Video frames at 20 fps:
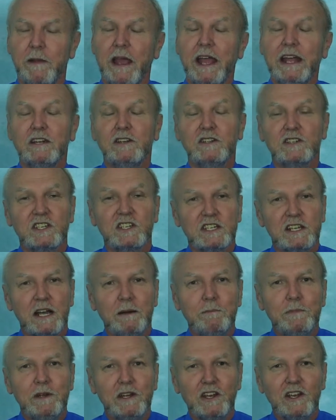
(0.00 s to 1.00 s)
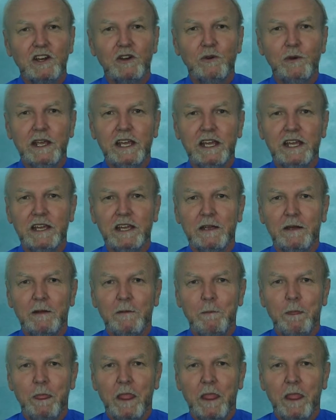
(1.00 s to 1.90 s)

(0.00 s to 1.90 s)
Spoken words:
And to some degree,